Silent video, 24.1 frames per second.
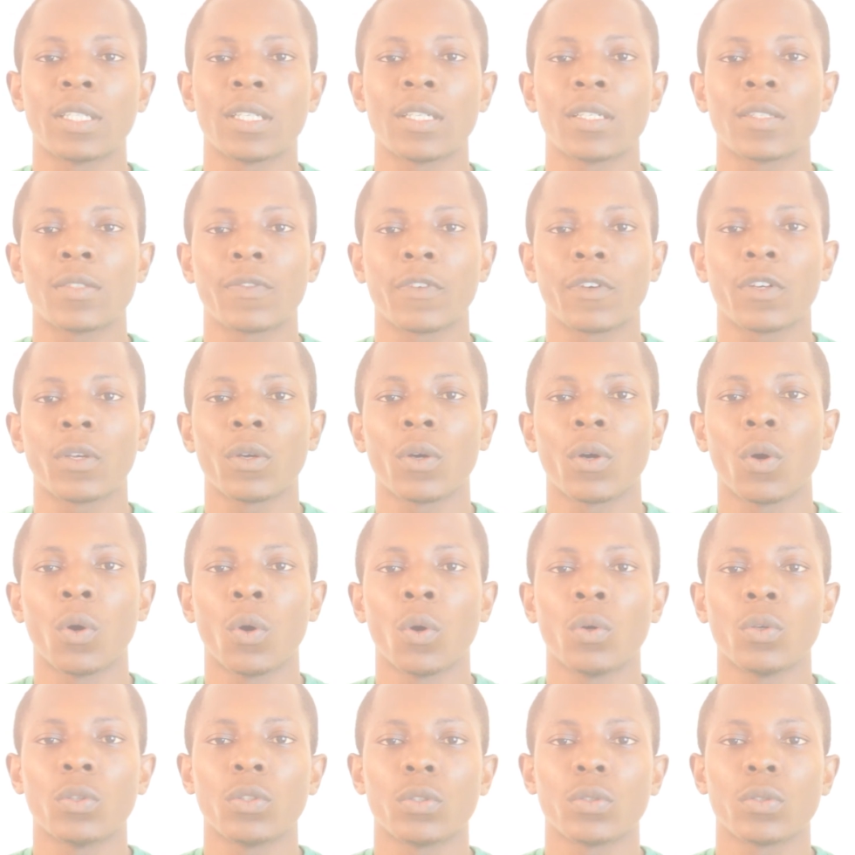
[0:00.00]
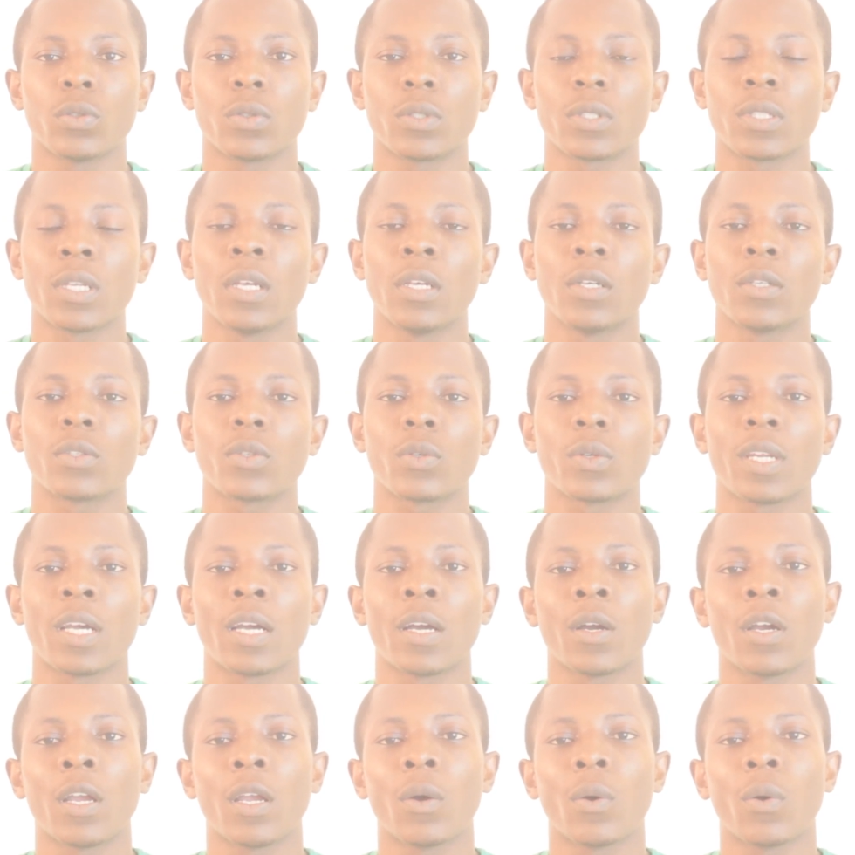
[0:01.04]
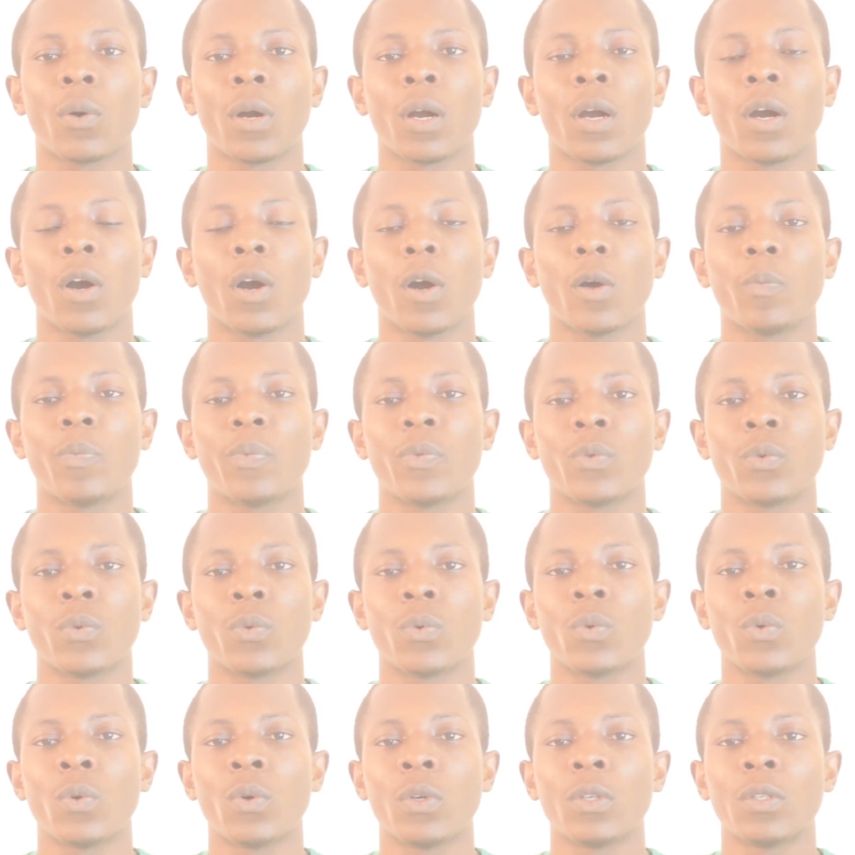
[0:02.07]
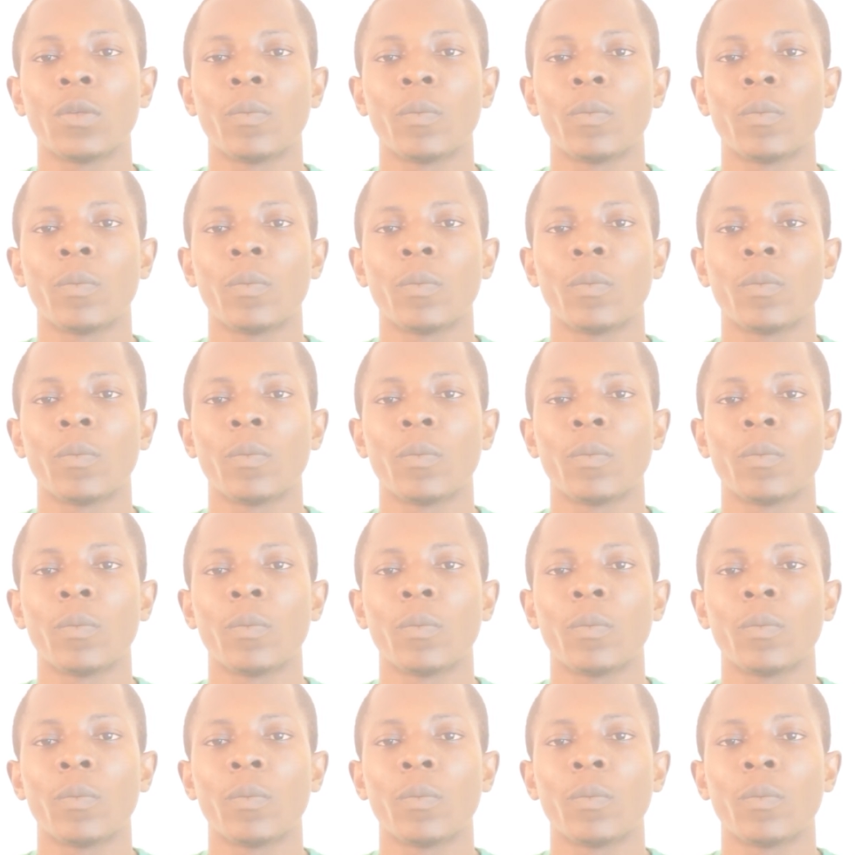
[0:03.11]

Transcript: it for your own use so that it will help you